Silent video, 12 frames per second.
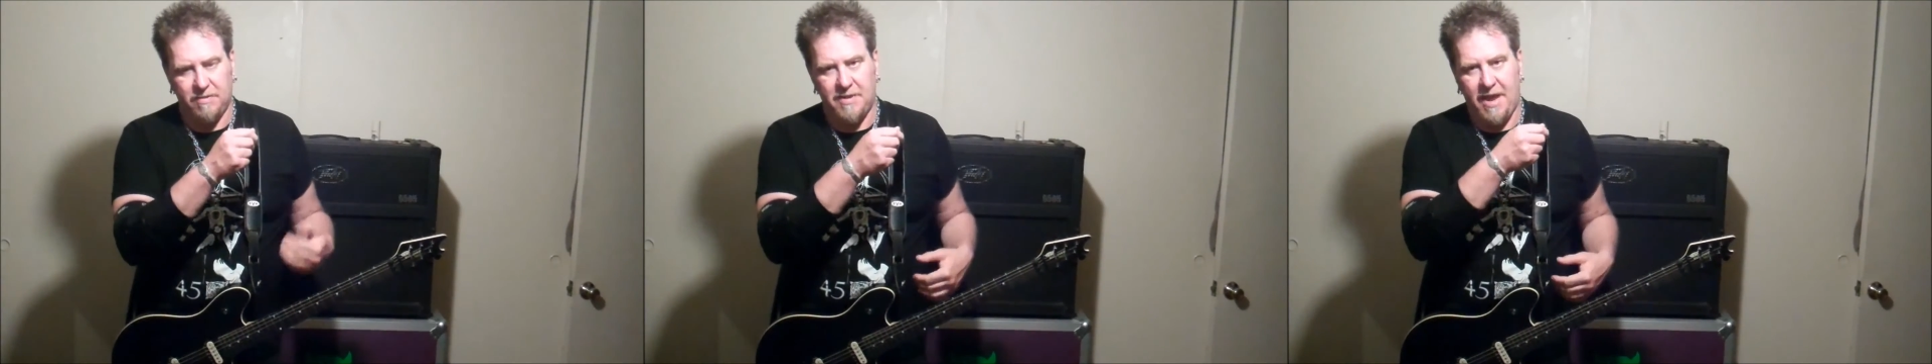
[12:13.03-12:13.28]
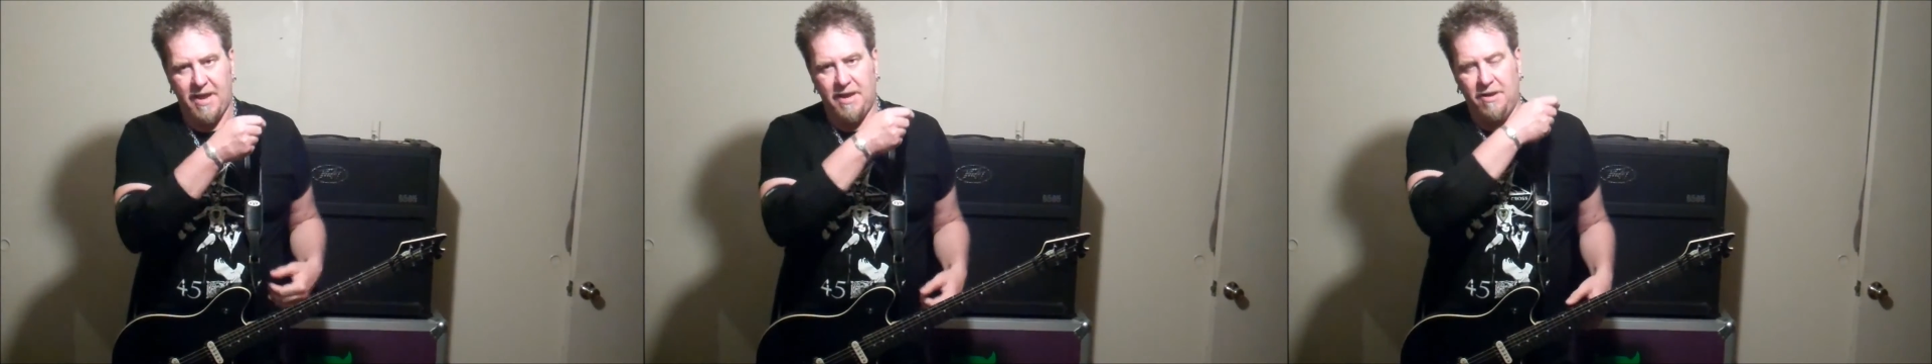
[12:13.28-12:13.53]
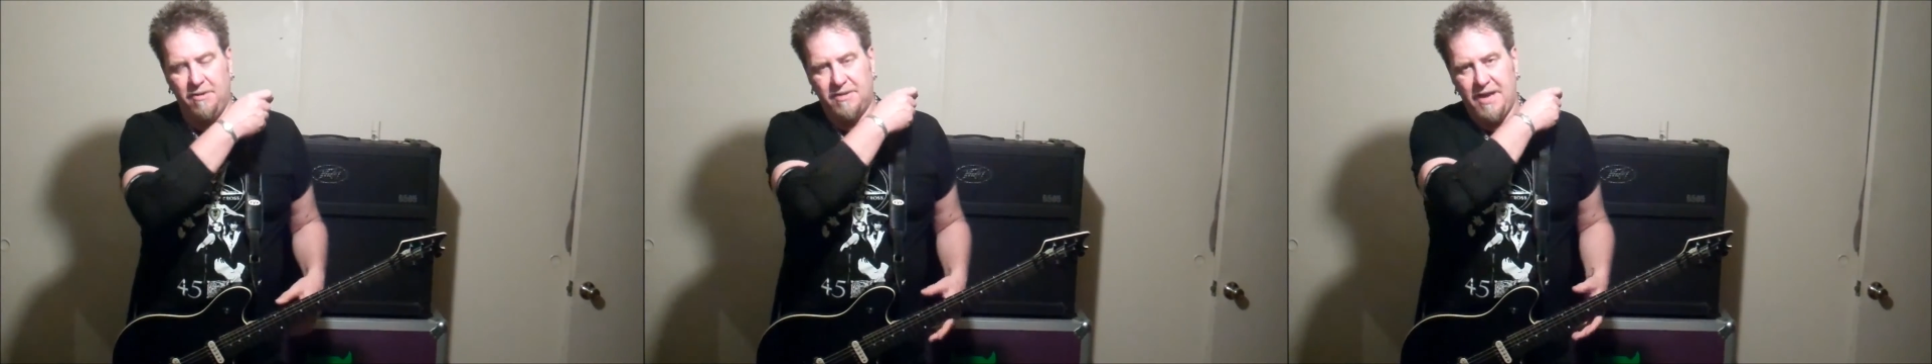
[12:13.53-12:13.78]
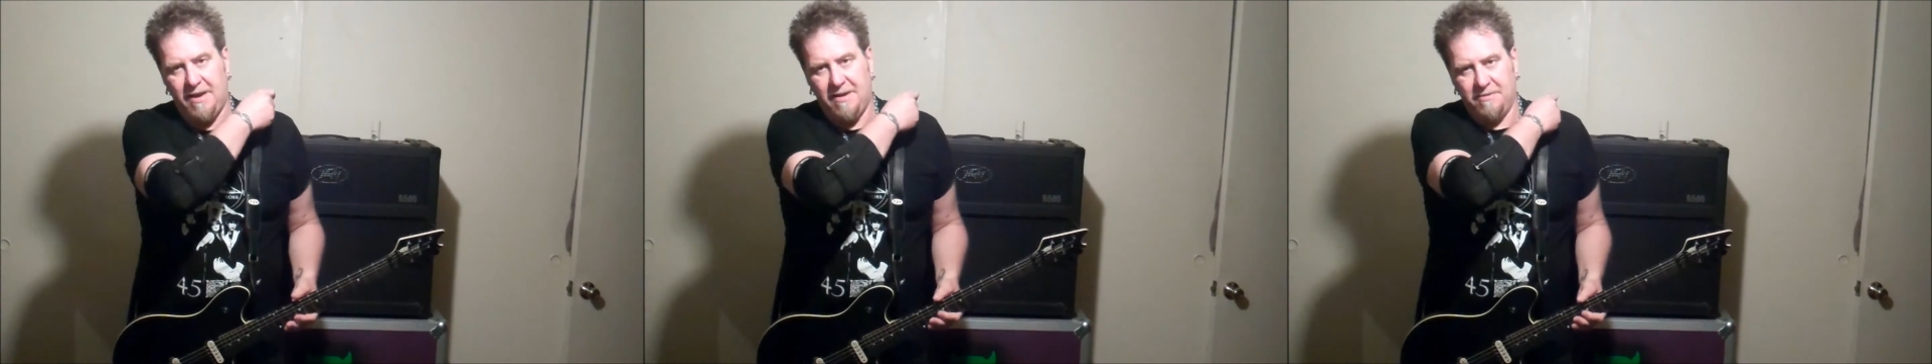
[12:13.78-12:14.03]
take
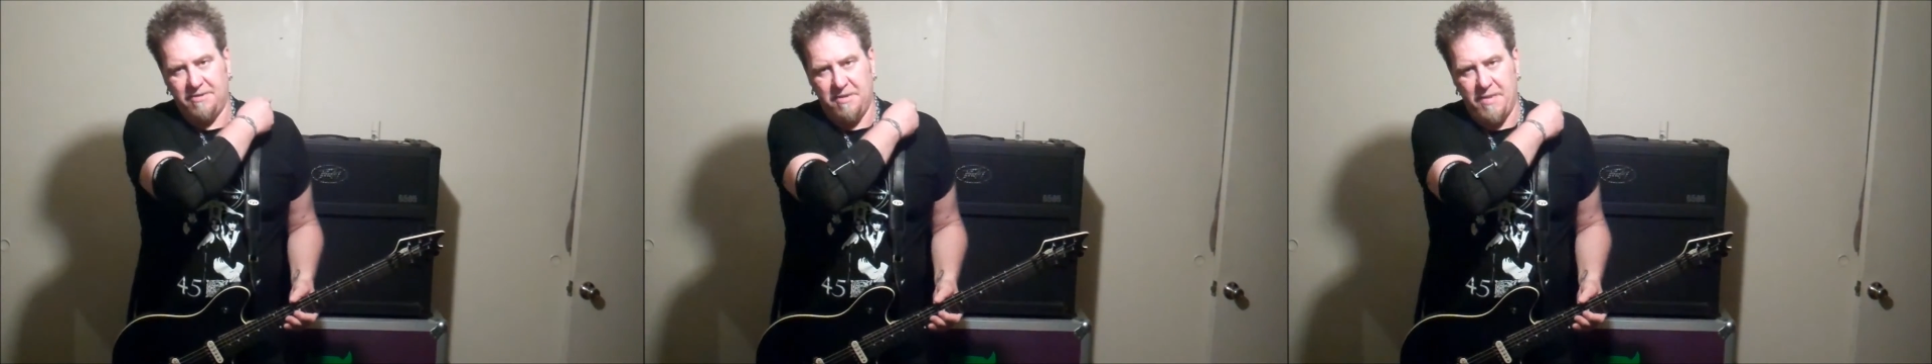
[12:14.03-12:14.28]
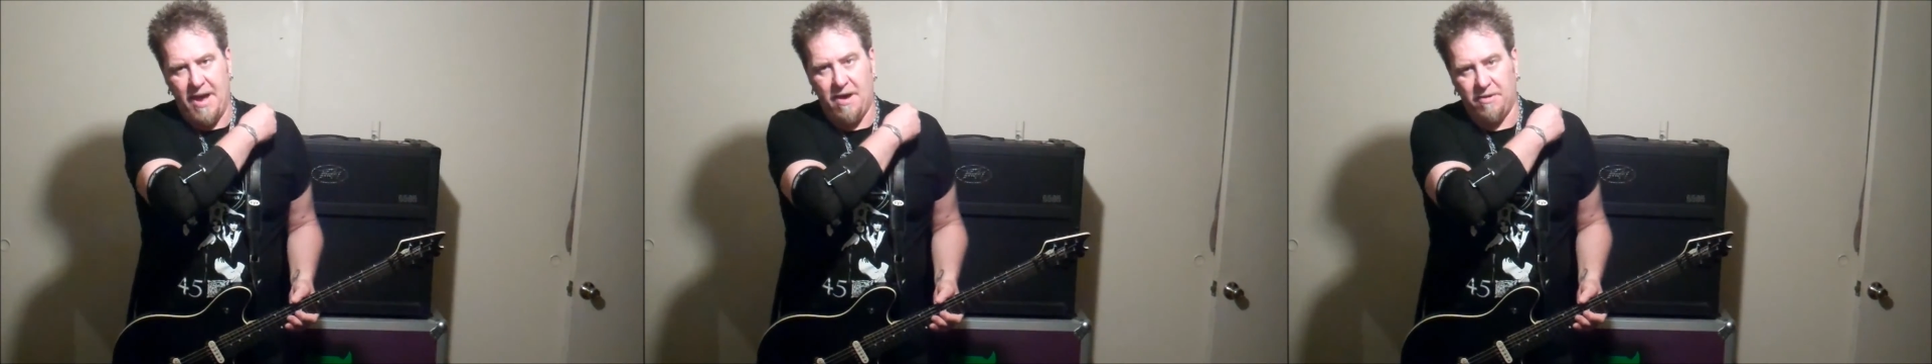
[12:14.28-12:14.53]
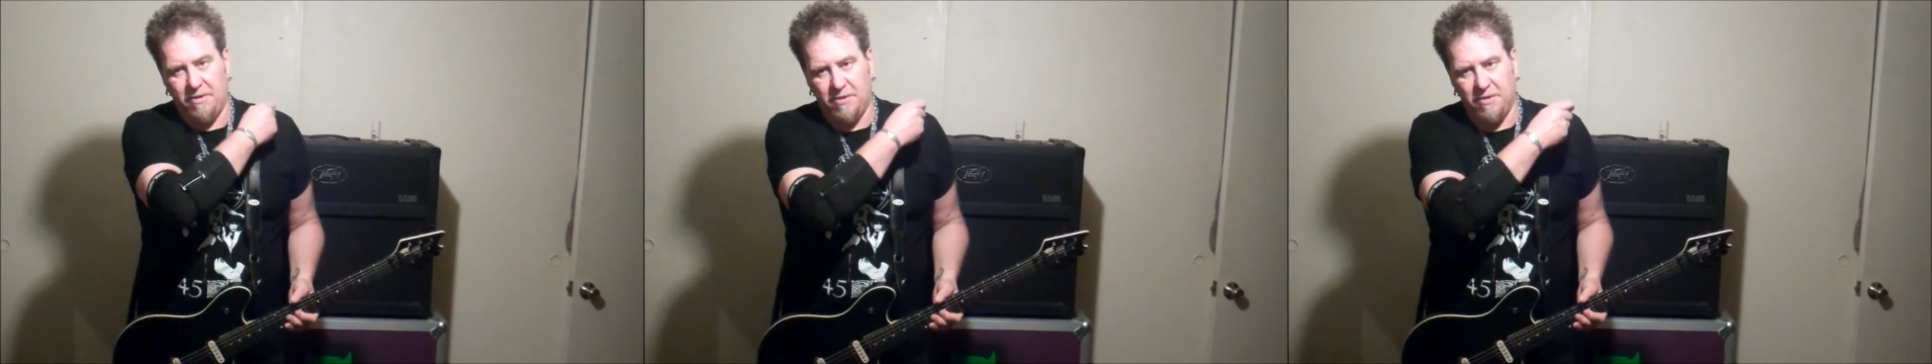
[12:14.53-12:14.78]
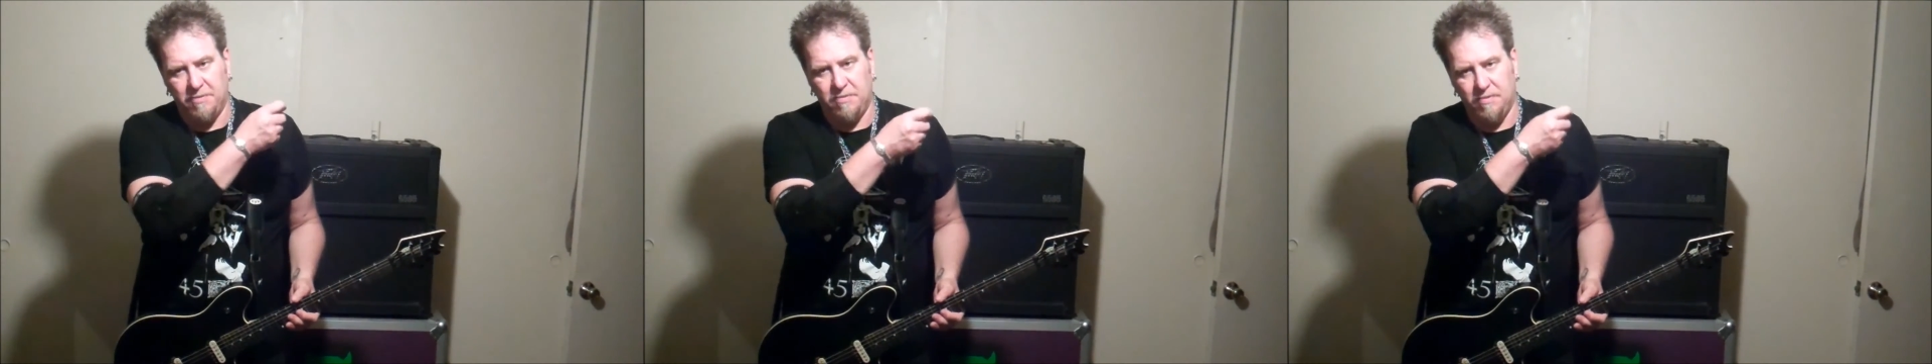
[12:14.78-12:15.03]
some out,
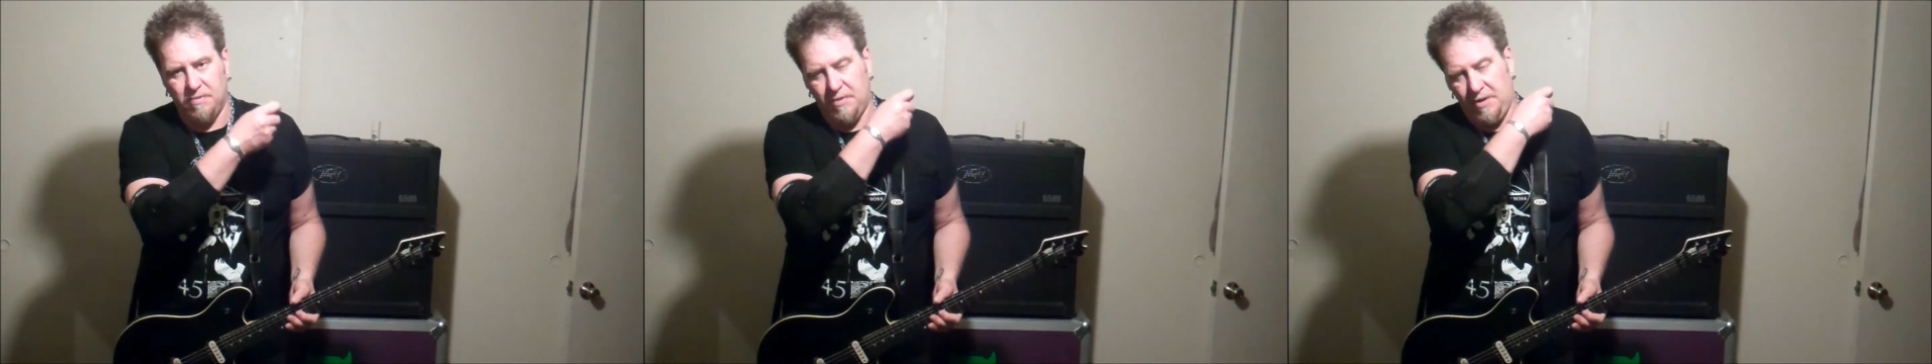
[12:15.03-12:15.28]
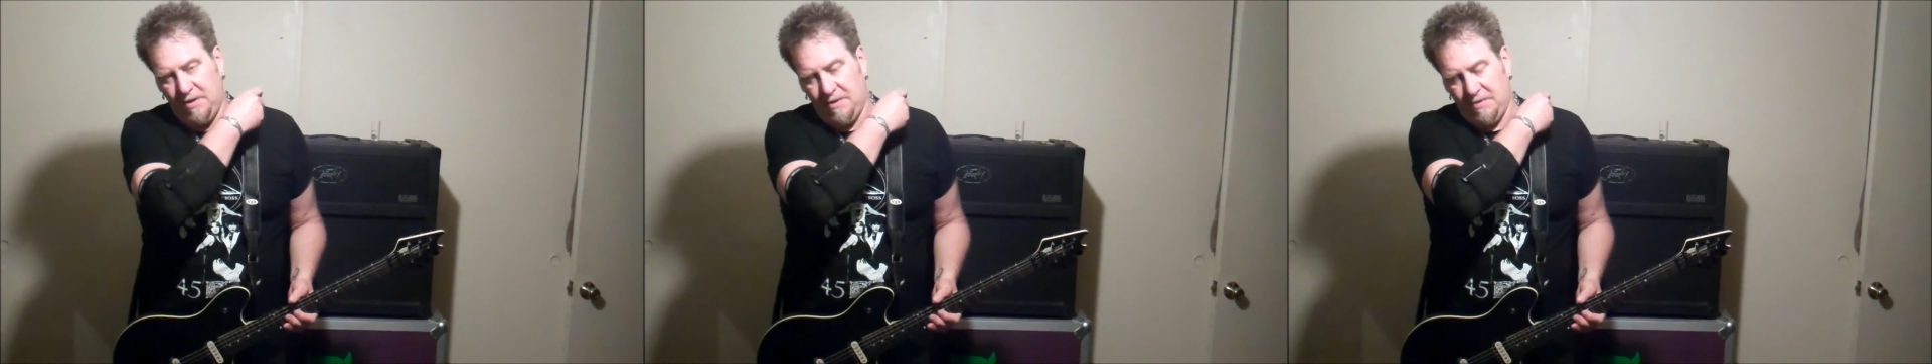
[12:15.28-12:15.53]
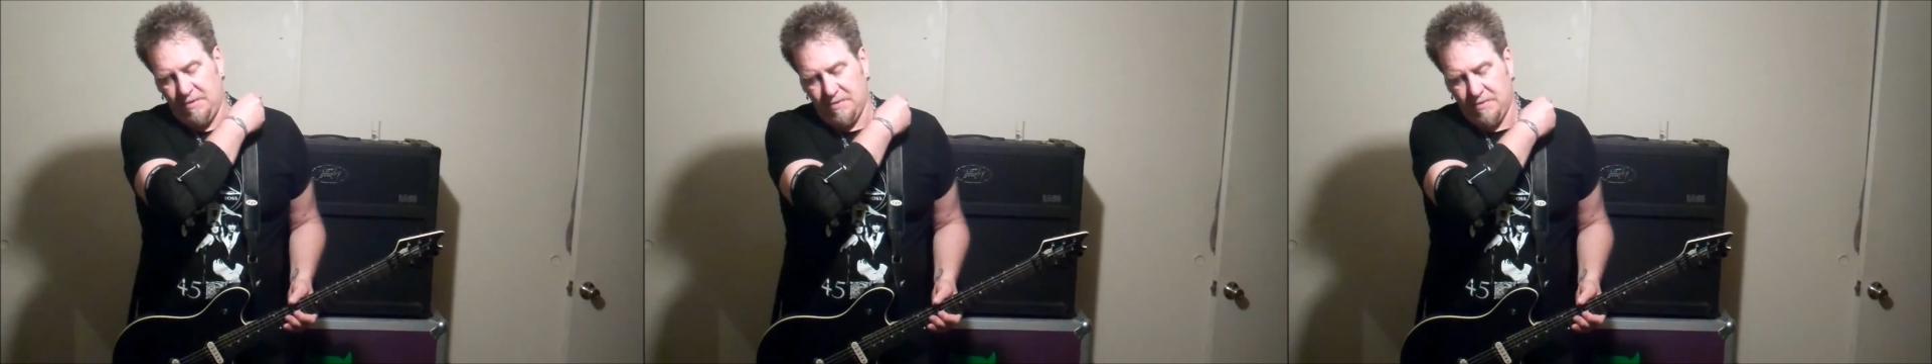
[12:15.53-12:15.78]
or